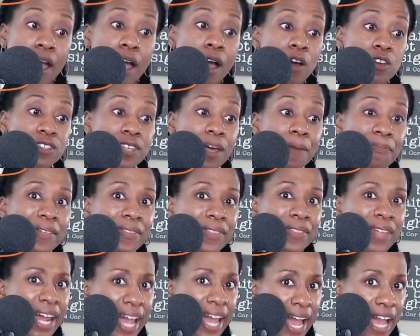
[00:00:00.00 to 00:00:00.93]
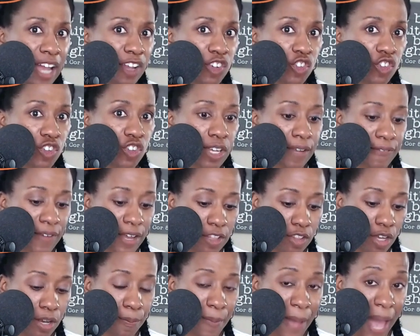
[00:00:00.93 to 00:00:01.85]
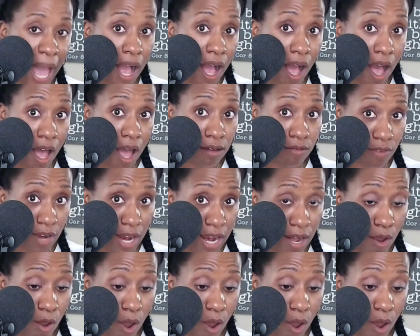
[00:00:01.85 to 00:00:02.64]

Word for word: Something that I actually, if I look back on, right,